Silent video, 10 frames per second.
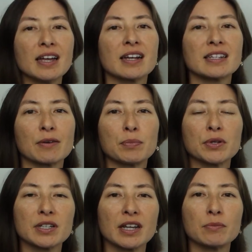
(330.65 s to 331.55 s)

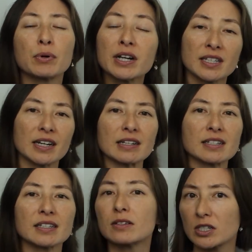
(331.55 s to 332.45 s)
examples and
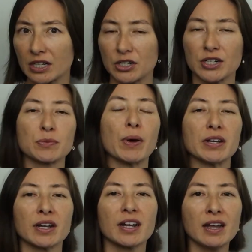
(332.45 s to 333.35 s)
precedents, such as
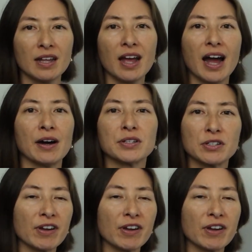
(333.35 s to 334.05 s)
Sputnik, out in